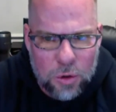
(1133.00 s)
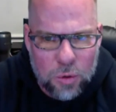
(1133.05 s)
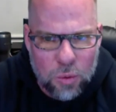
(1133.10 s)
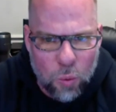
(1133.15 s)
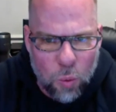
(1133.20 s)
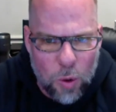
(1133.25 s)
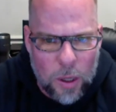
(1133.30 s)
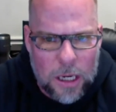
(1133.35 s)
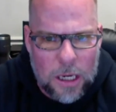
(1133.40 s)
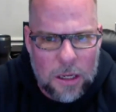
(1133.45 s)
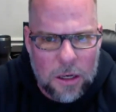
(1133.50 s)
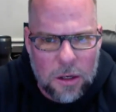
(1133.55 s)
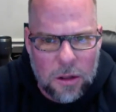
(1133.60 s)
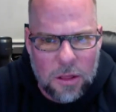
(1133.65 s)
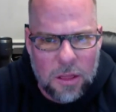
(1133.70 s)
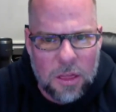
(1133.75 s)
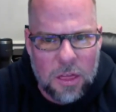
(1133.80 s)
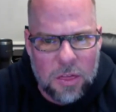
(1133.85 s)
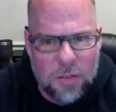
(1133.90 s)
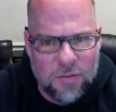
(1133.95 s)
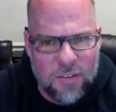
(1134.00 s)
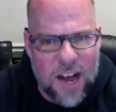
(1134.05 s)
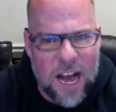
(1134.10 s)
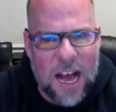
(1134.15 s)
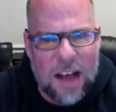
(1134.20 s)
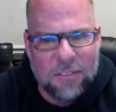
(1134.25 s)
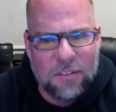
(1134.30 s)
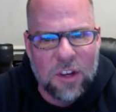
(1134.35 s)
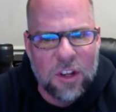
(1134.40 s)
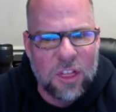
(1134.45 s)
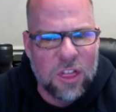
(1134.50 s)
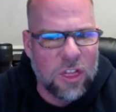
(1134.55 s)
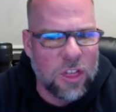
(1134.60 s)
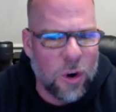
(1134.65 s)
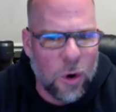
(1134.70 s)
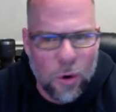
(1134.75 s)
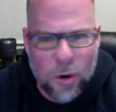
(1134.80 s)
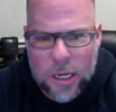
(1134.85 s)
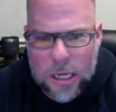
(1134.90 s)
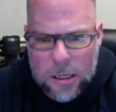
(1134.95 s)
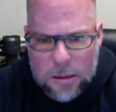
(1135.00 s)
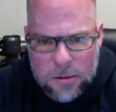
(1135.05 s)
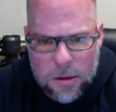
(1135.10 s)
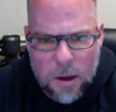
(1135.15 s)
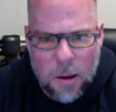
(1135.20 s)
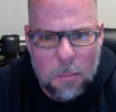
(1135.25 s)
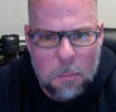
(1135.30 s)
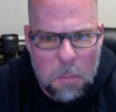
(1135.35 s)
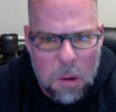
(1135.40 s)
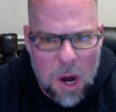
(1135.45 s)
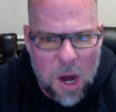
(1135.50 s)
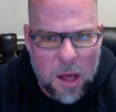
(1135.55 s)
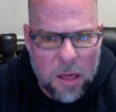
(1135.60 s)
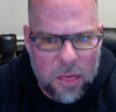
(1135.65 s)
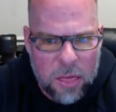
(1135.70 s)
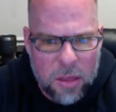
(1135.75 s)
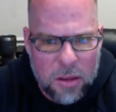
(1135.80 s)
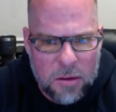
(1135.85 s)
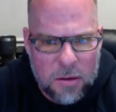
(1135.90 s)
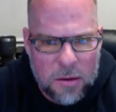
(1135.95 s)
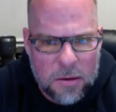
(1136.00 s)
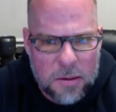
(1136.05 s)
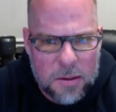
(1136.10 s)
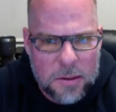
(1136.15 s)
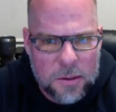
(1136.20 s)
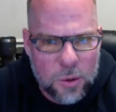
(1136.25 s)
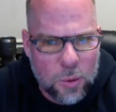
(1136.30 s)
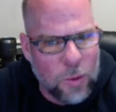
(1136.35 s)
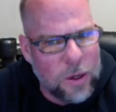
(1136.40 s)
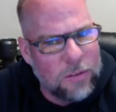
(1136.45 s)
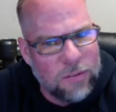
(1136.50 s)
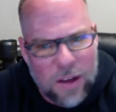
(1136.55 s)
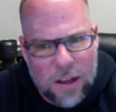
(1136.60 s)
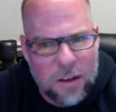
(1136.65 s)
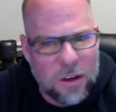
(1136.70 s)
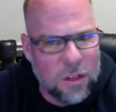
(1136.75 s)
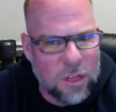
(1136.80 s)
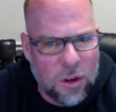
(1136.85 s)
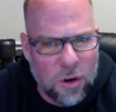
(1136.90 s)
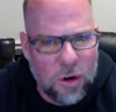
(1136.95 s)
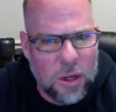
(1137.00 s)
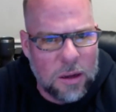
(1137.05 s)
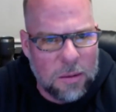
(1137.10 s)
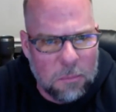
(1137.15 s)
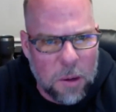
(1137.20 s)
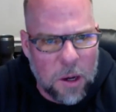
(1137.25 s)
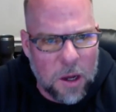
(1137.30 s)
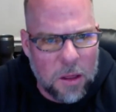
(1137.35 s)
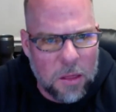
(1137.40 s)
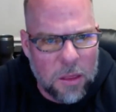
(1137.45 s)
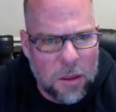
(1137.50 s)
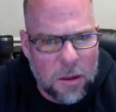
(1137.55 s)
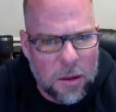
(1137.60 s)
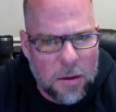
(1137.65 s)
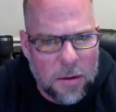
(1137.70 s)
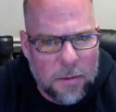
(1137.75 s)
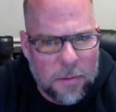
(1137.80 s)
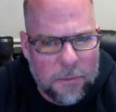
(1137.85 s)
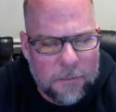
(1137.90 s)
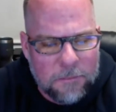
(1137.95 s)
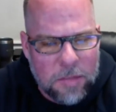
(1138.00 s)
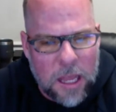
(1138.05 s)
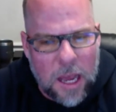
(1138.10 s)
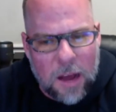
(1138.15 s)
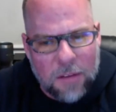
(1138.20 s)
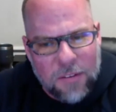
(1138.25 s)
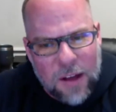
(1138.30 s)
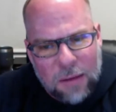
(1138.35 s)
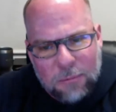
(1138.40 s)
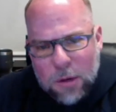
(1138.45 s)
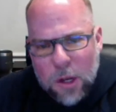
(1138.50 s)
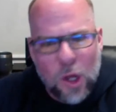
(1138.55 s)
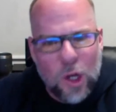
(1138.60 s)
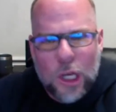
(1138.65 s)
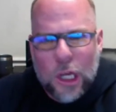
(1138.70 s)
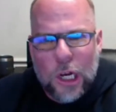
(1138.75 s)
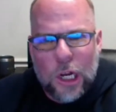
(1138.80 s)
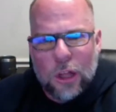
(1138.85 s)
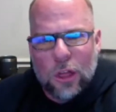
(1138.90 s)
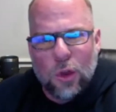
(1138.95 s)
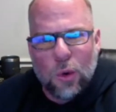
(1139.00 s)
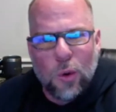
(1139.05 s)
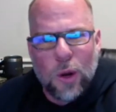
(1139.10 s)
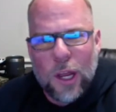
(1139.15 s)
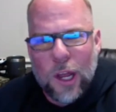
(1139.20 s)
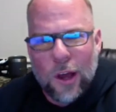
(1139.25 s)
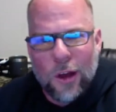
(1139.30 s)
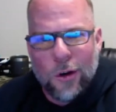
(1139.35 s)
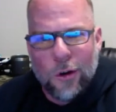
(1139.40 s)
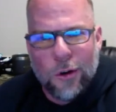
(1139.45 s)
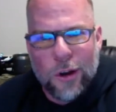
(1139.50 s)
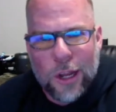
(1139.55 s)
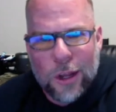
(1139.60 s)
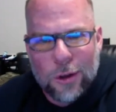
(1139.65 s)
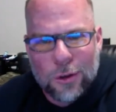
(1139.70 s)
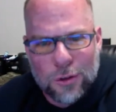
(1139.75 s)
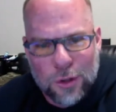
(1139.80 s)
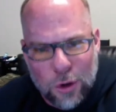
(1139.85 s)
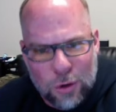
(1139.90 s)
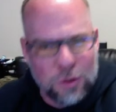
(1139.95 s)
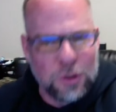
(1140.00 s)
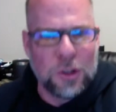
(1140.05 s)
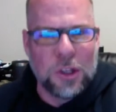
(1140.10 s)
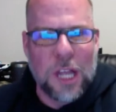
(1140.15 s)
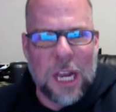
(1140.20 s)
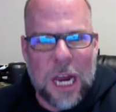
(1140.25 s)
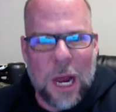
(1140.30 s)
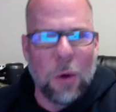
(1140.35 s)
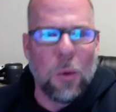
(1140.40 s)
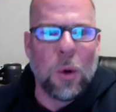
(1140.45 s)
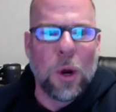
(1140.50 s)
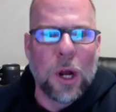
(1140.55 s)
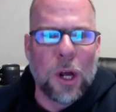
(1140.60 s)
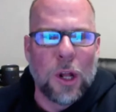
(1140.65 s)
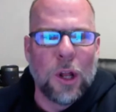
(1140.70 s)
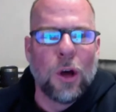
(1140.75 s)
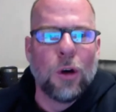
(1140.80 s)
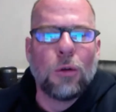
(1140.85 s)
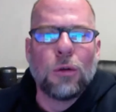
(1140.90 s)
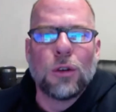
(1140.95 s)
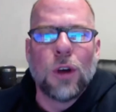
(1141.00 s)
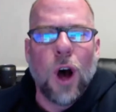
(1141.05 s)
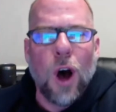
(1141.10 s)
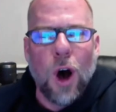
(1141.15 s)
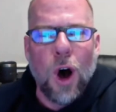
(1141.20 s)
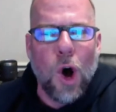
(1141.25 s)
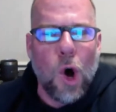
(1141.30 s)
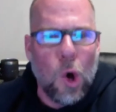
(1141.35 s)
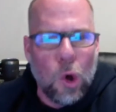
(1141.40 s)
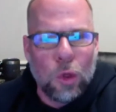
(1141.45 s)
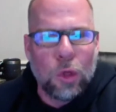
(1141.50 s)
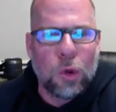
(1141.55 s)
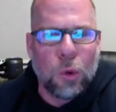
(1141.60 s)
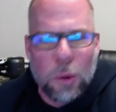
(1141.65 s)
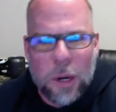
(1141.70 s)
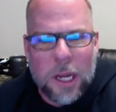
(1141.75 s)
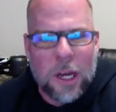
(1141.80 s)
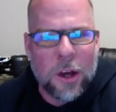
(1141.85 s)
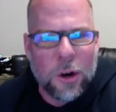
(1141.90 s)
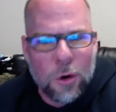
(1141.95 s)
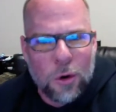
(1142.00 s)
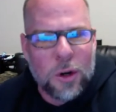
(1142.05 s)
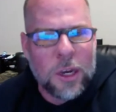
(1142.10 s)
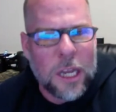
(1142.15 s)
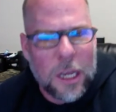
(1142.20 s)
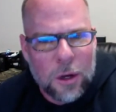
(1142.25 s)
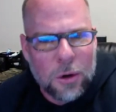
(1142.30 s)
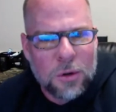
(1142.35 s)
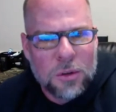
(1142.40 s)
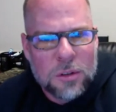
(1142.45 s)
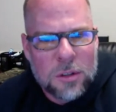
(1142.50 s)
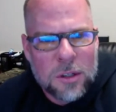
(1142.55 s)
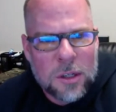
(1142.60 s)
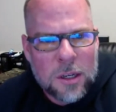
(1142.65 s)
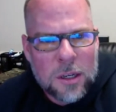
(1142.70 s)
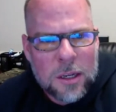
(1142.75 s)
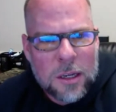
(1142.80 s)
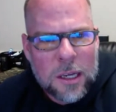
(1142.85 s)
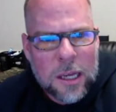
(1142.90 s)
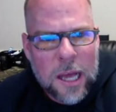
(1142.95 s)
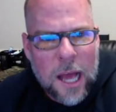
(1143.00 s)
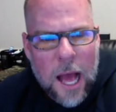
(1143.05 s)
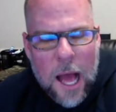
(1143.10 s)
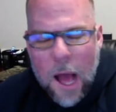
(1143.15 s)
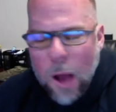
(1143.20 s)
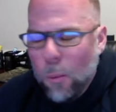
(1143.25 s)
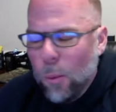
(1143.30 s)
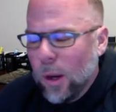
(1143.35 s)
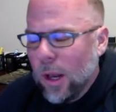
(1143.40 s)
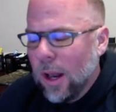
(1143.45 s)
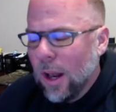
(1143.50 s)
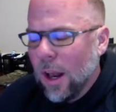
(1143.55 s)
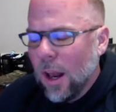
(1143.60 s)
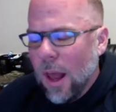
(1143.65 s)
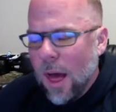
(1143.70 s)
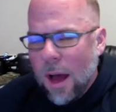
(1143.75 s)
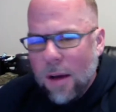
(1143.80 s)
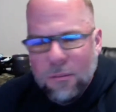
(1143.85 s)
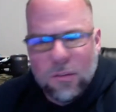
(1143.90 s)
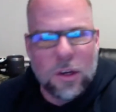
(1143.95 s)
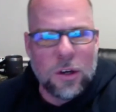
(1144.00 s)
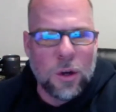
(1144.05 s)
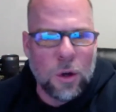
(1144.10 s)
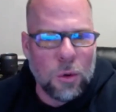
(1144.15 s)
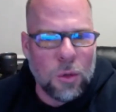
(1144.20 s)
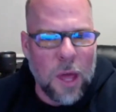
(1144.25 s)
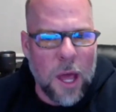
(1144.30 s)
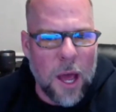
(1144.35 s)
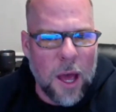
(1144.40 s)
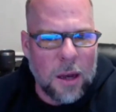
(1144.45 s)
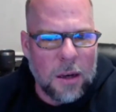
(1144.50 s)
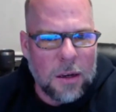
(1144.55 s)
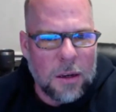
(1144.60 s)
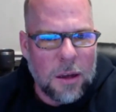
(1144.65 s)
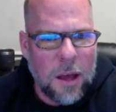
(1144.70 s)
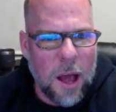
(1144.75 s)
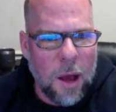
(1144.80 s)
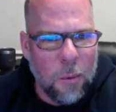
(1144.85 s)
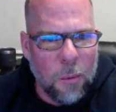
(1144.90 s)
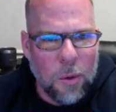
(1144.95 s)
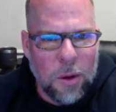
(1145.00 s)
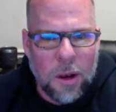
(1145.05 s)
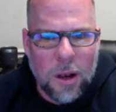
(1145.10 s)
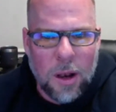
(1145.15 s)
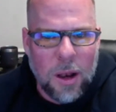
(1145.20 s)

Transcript: 25 to 30 a month. 25 to 30 a month. Now, if I'm looking at 300 deals, don't you think I want to close all 300 deals? I would love to do that. I would